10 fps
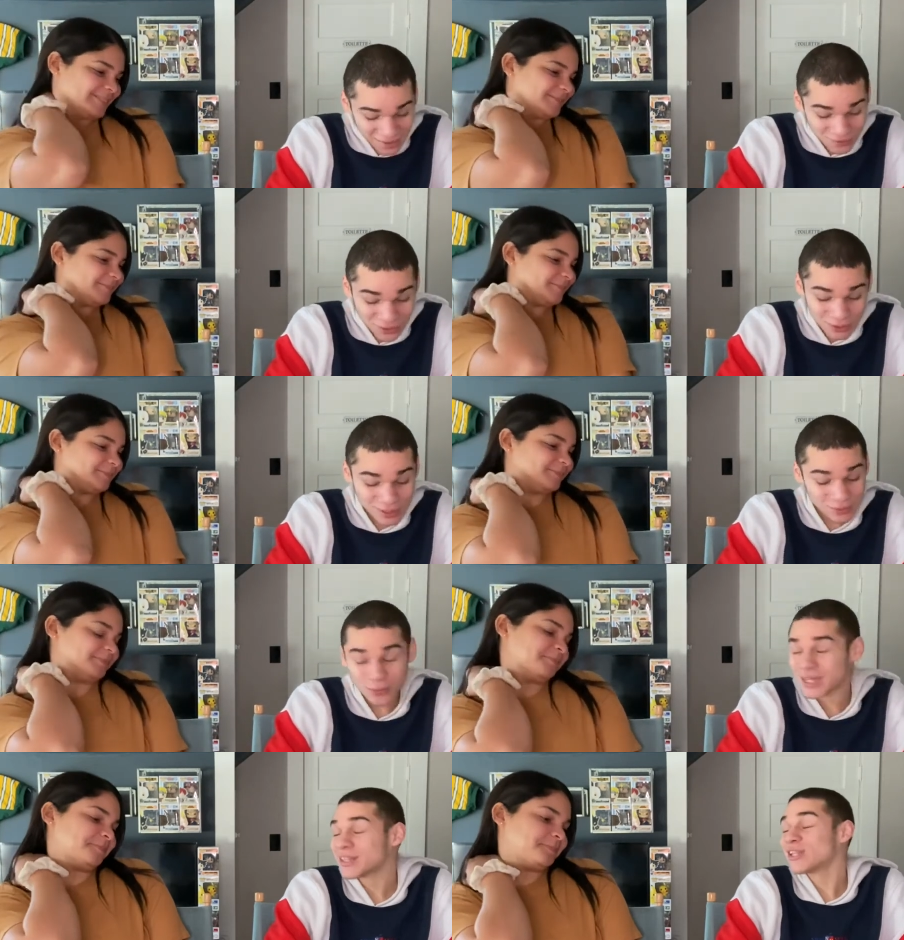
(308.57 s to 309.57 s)
Speaker 1: you could
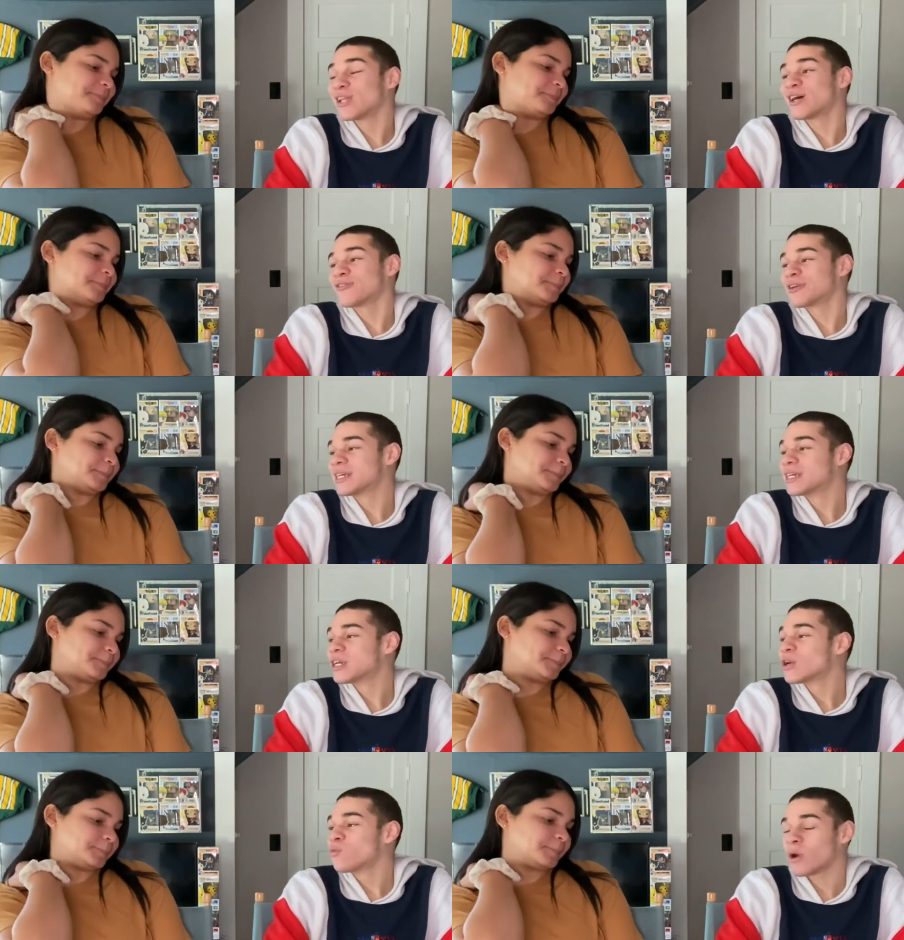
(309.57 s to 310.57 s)
win the lottery,
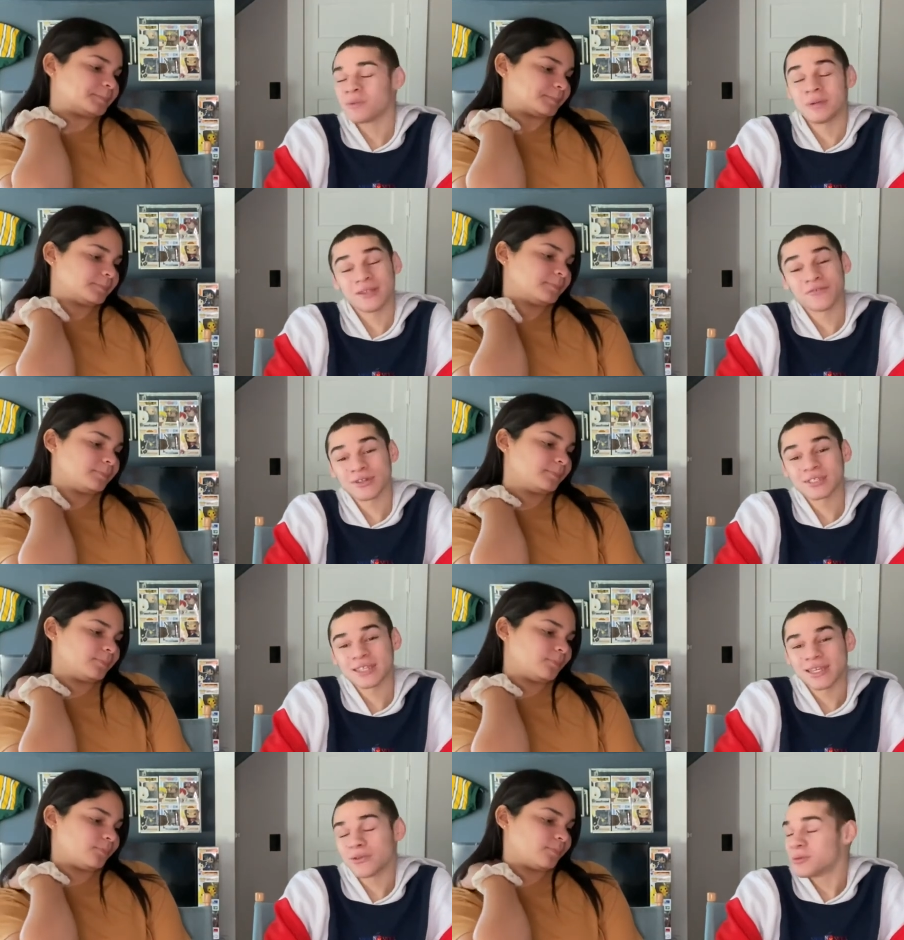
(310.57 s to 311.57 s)
what would be the first
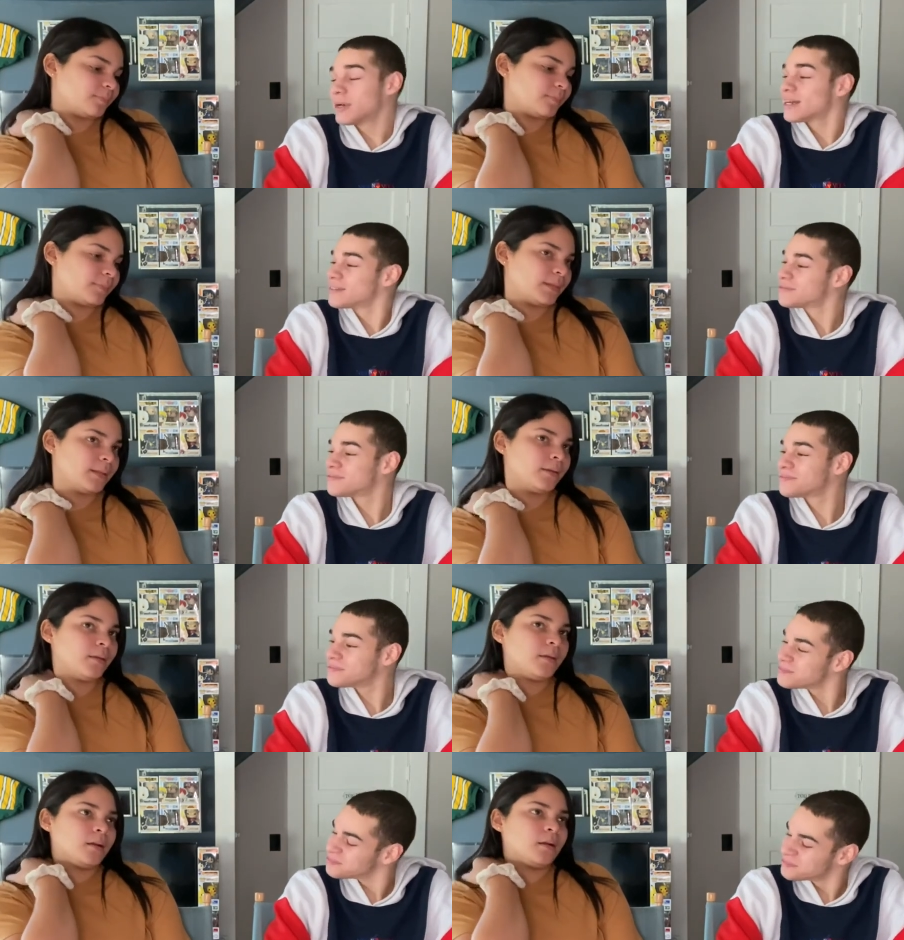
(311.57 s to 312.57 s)
thing you would buy?
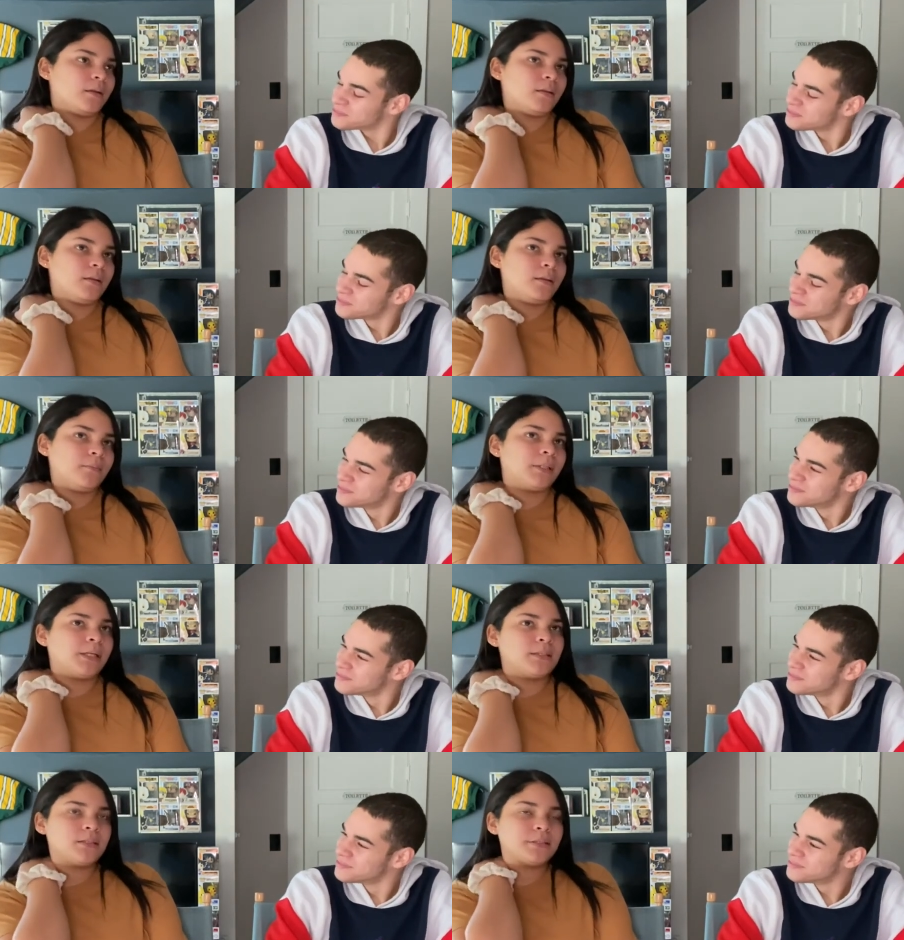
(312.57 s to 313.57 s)
Speaker 2: Um, not
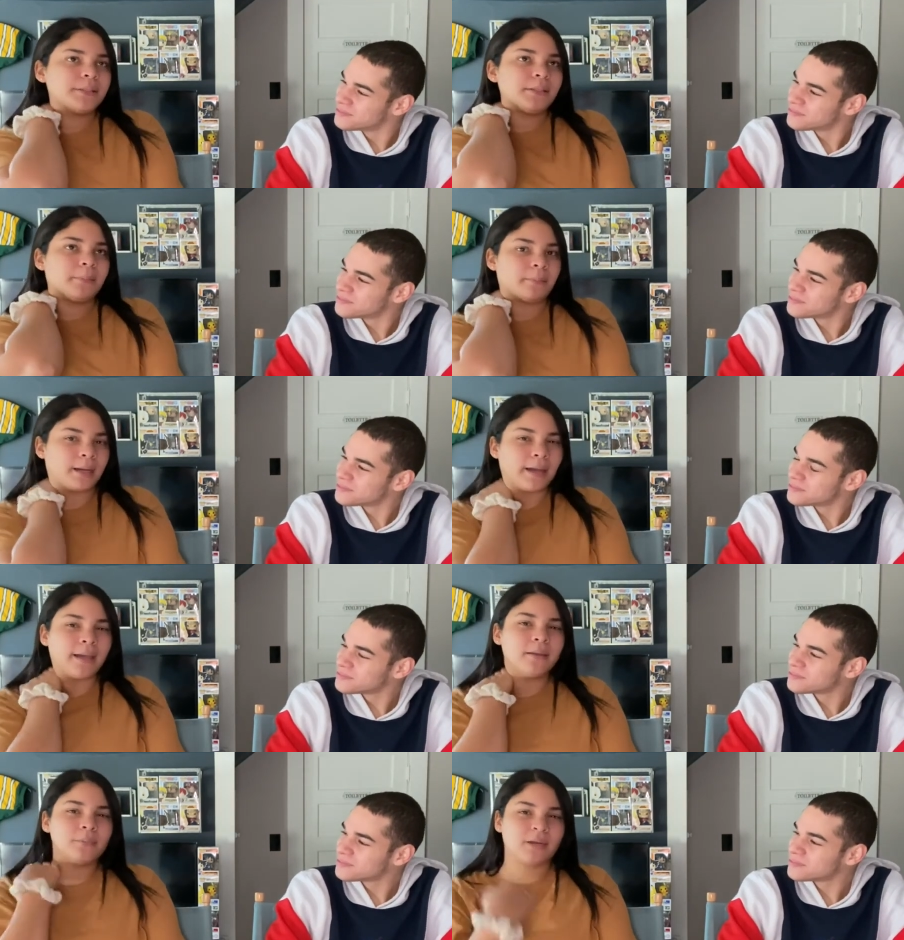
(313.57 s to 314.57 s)
necessarily
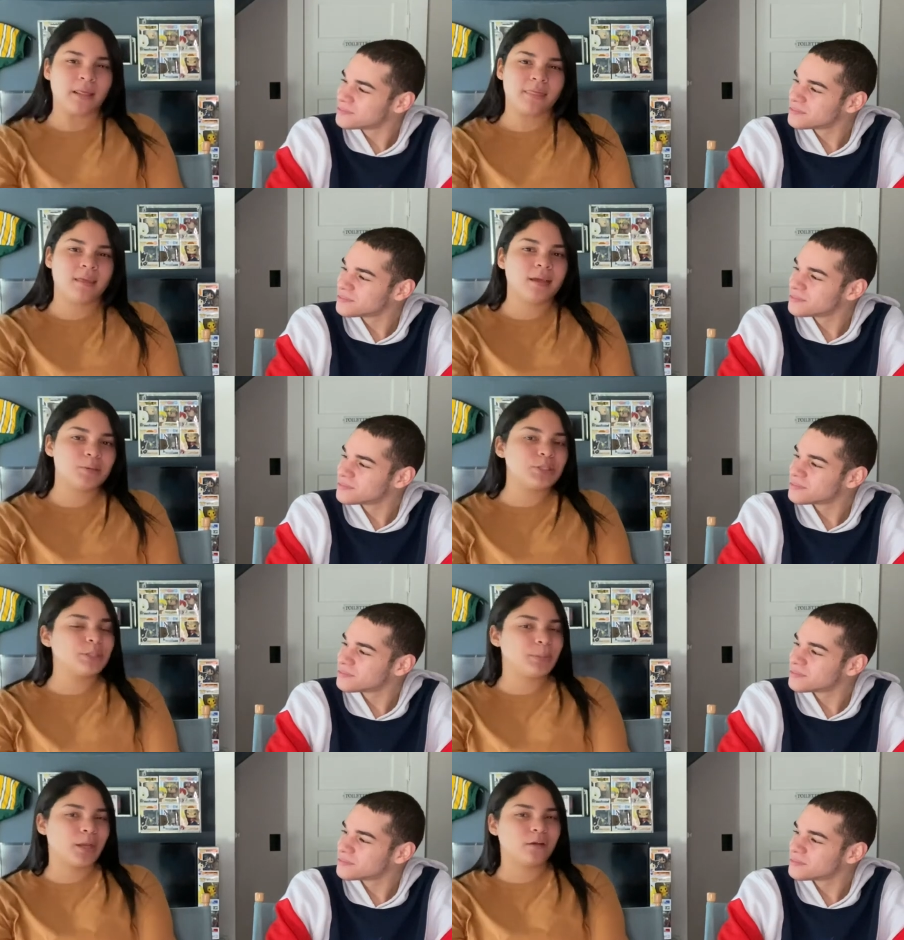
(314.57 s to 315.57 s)
buy, but I think I would just
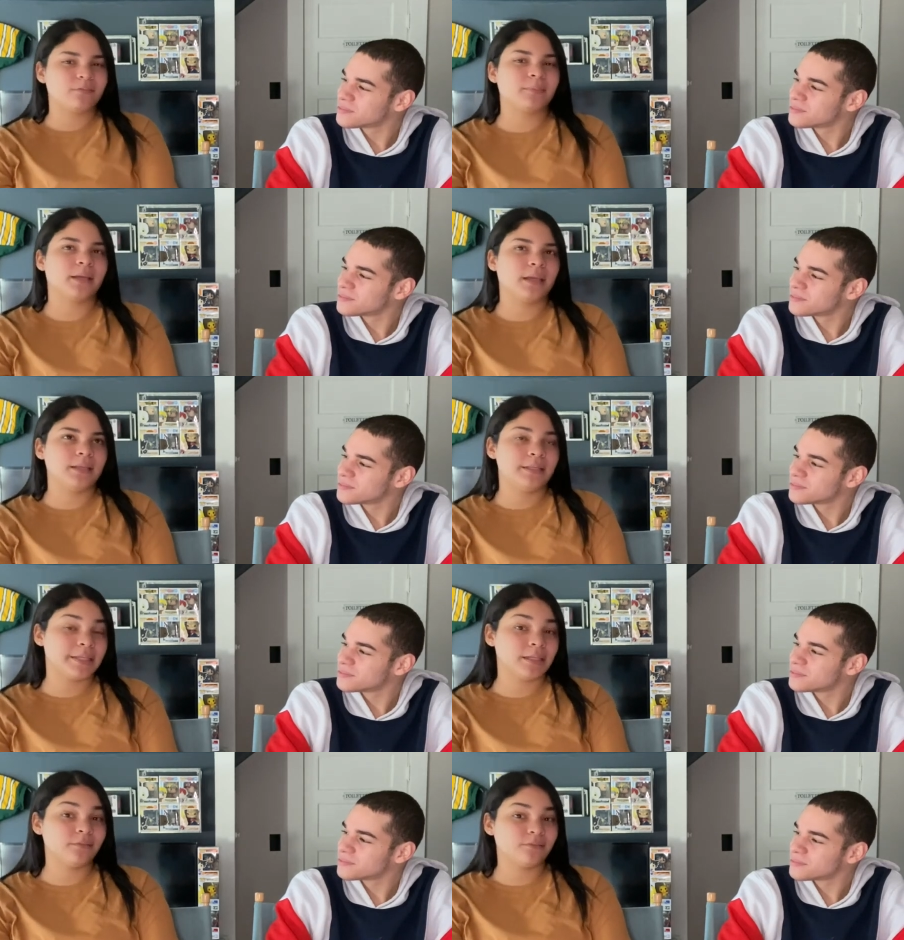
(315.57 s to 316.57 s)
pay off my
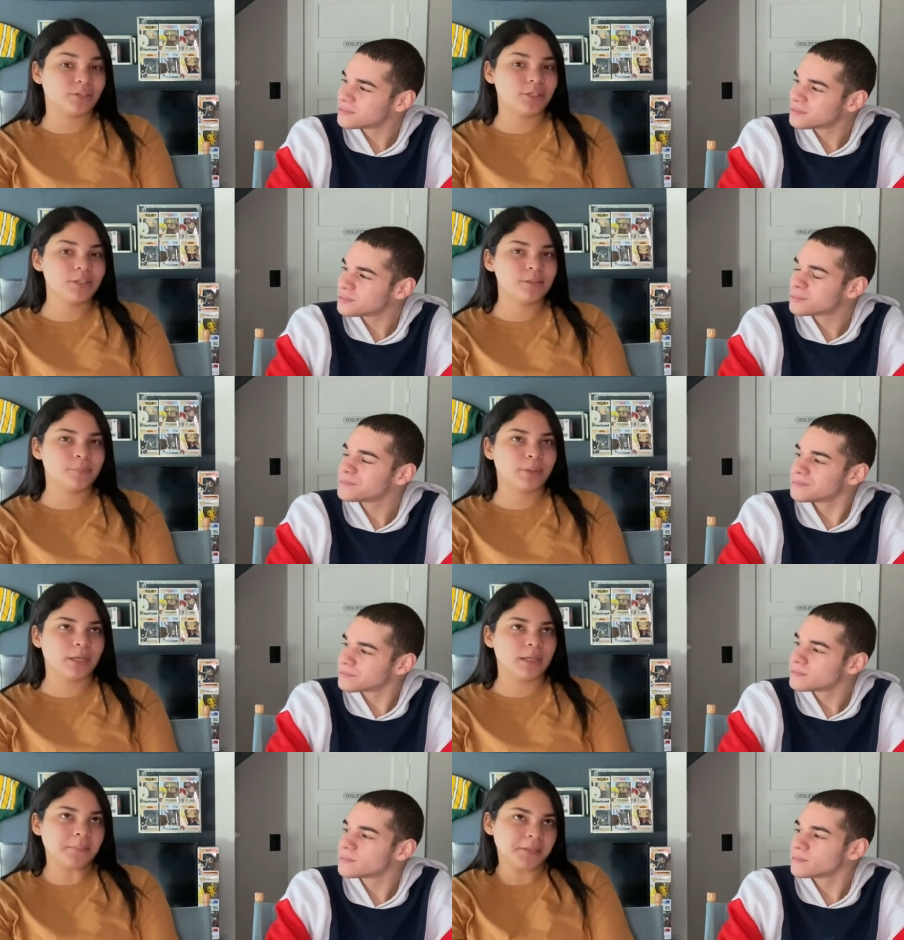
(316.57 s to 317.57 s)
debt first.
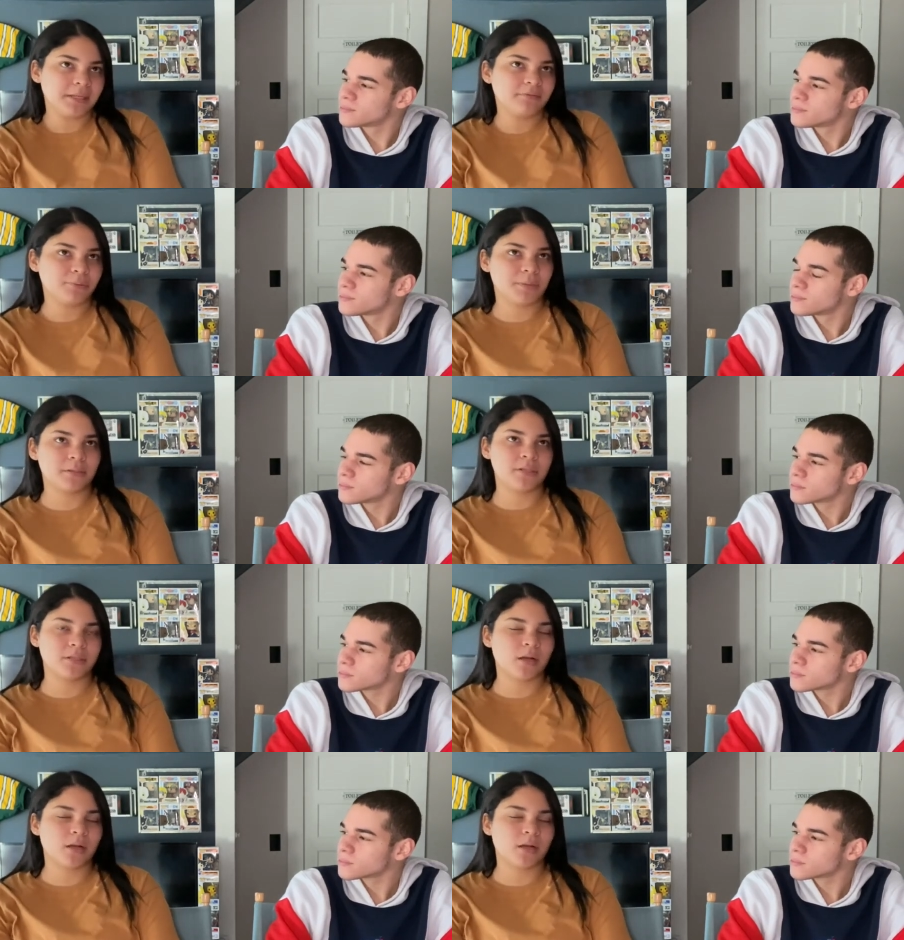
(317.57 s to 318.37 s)
But I mean, if we were to talk